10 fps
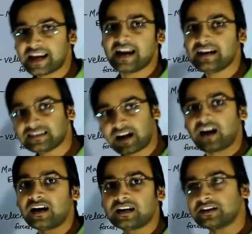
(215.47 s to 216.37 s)
second,
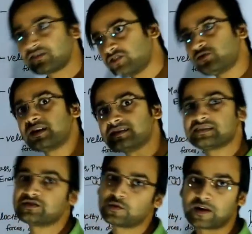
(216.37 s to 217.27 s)
third, and
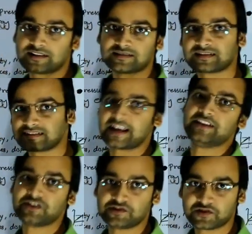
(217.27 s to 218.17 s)
onwards is known as the
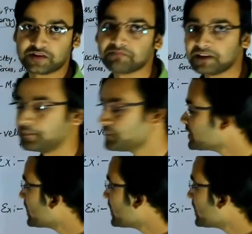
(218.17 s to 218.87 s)
tensor simply.